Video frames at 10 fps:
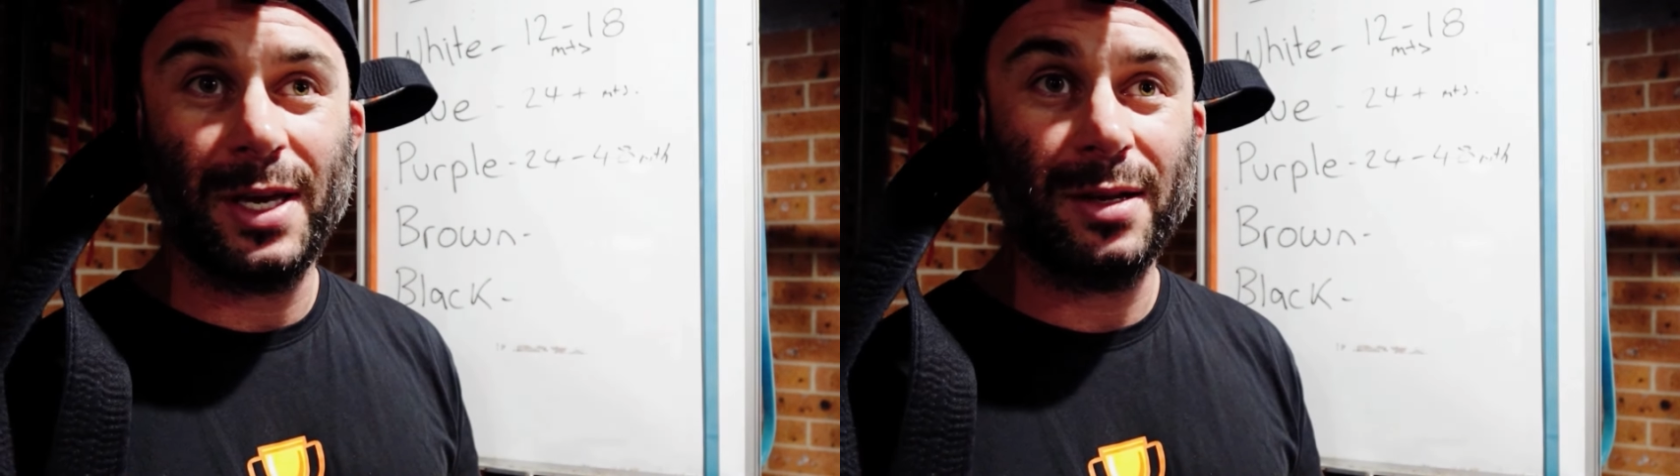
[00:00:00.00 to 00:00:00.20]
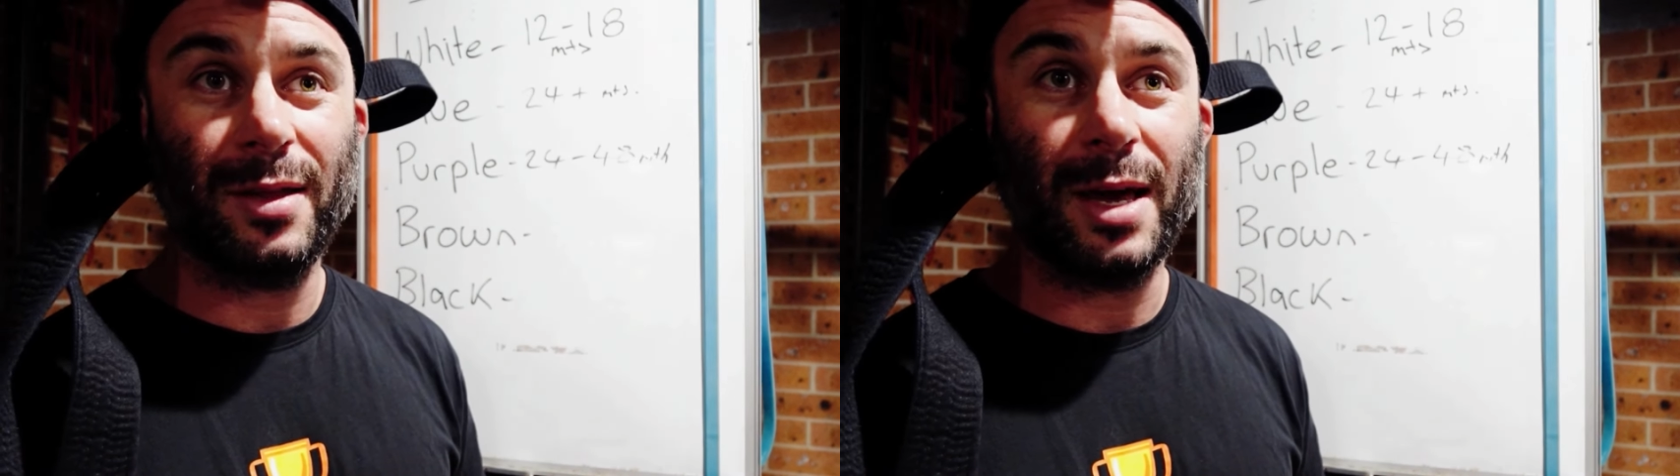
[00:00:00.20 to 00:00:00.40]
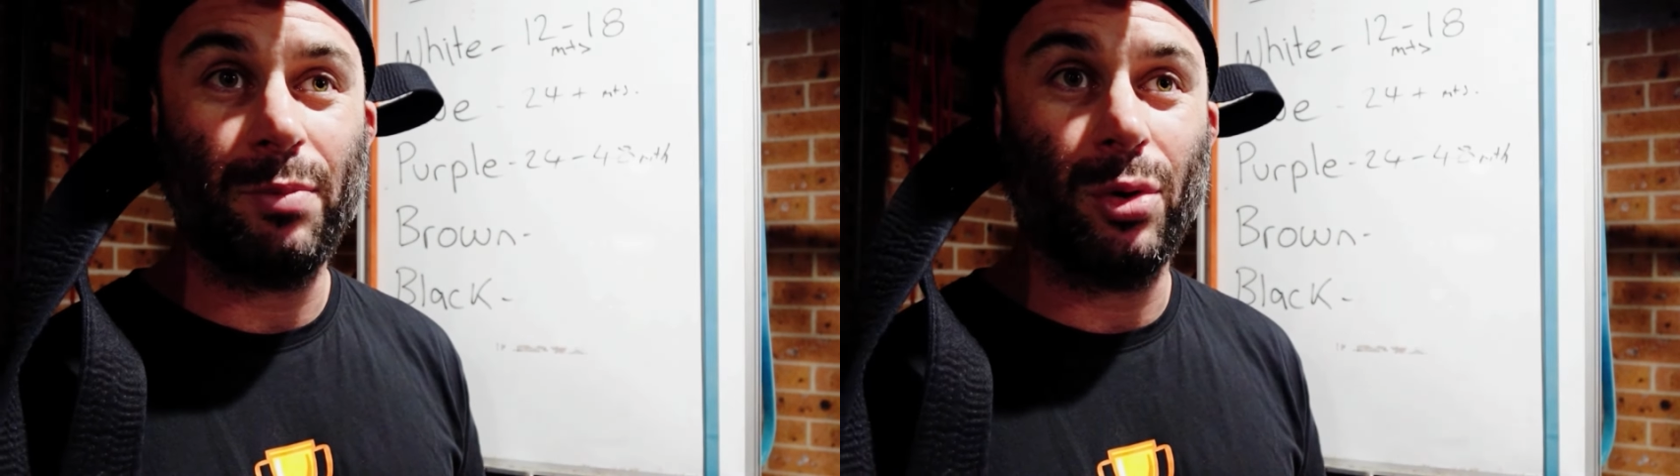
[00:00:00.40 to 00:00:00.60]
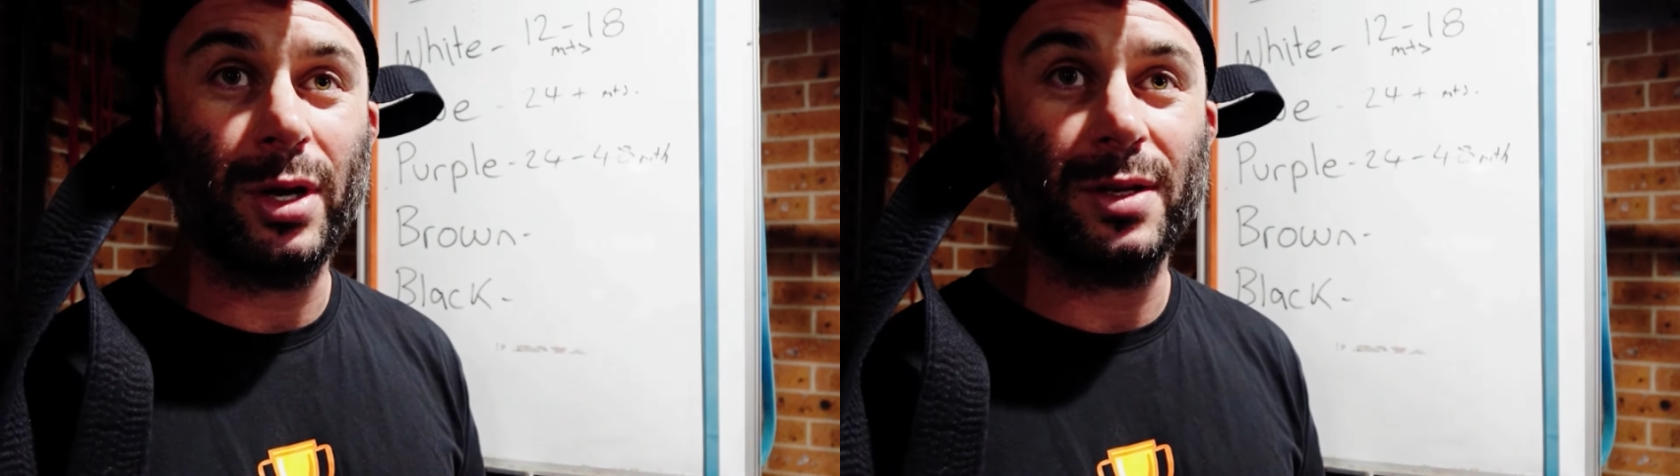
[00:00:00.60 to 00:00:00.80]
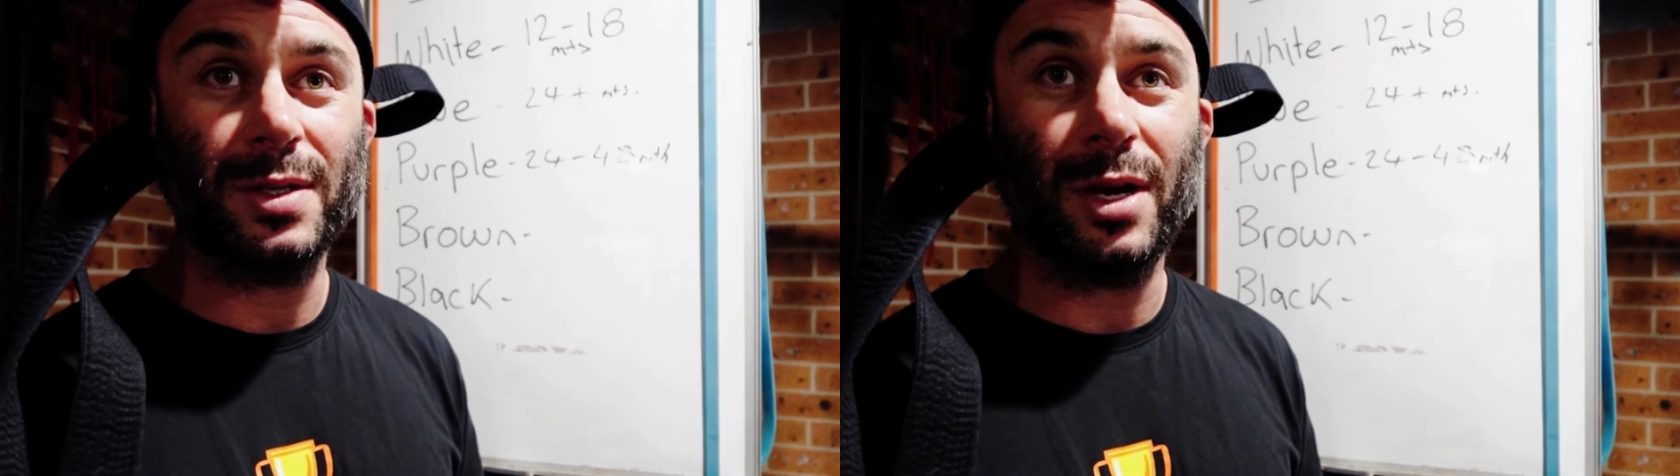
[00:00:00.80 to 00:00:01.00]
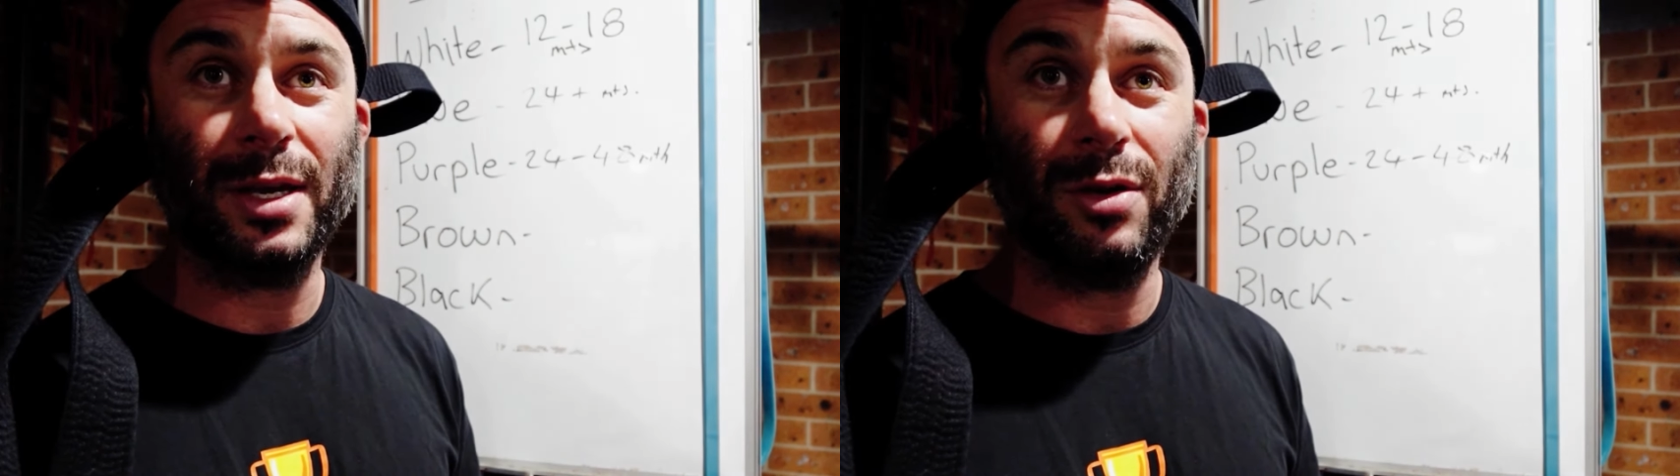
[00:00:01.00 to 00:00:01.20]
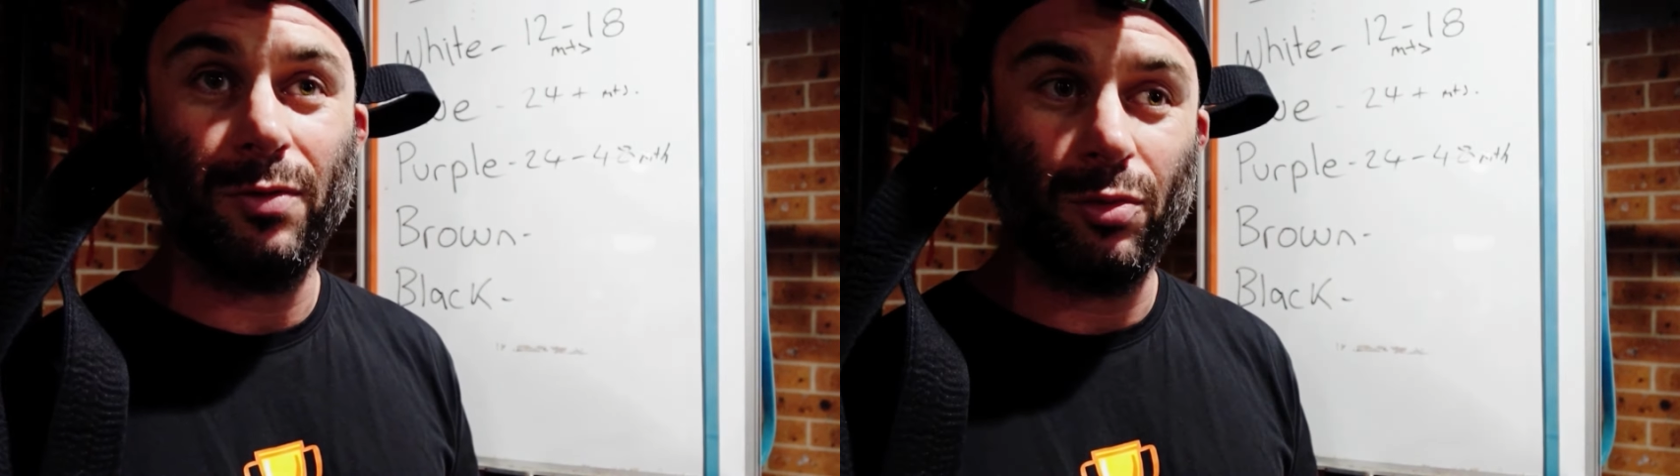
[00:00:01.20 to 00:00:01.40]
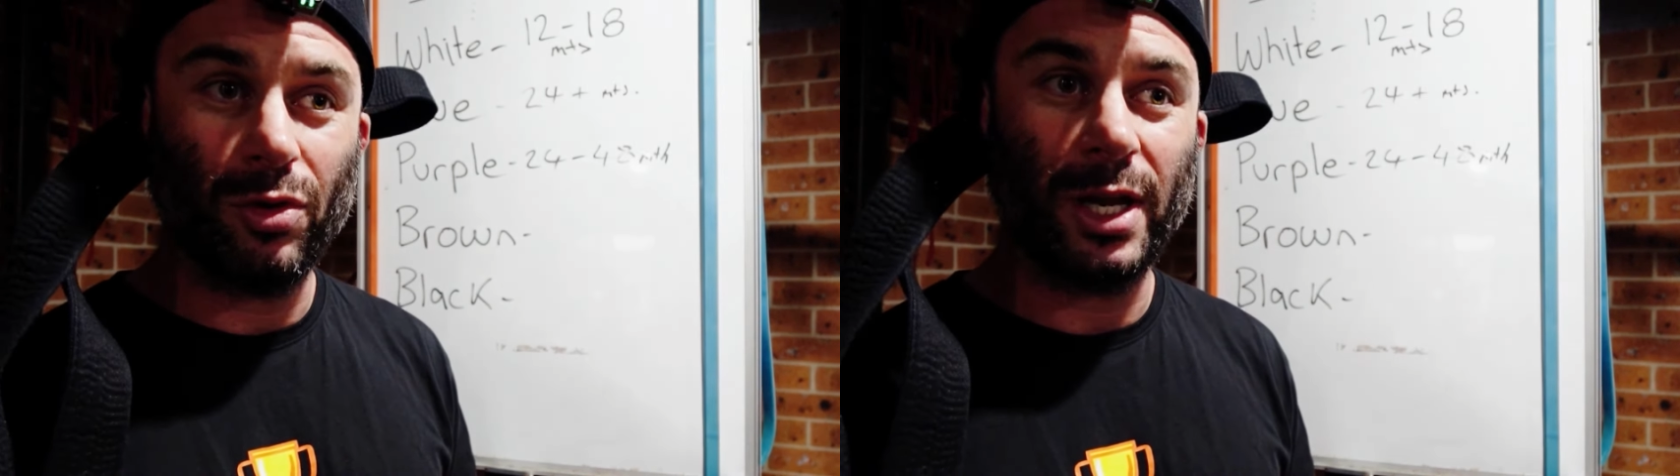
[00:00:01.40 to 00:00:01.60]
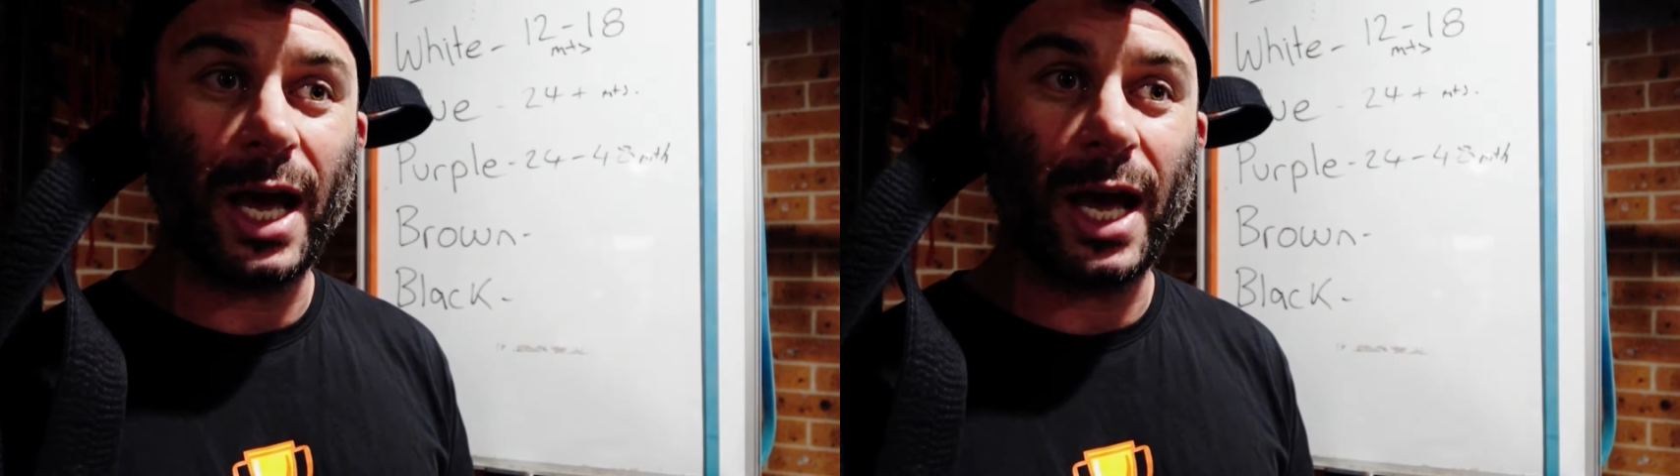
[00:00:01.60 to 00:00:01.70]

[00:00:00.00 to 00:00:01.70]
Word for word: you get to that point, it's like you you really